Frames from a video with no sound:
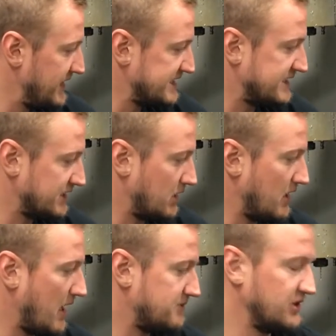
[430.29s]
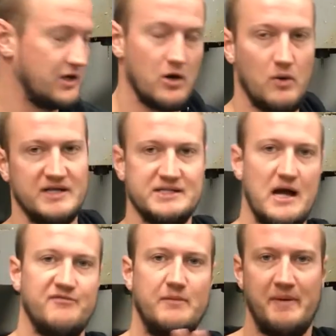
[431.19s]
This is a good option, you know,
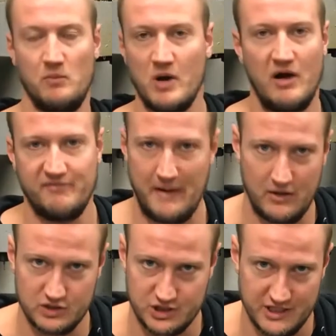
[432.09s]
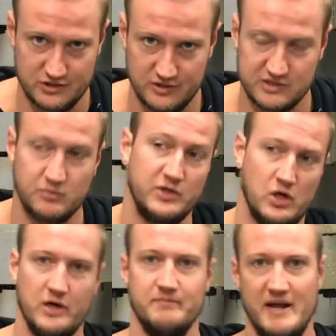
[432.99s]
aside from, we don't have pallet changers,
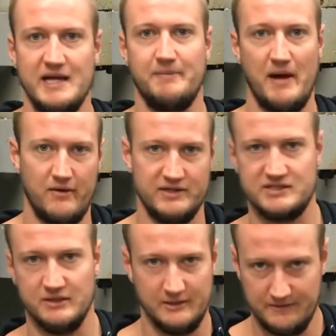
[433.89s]
we could make pallets.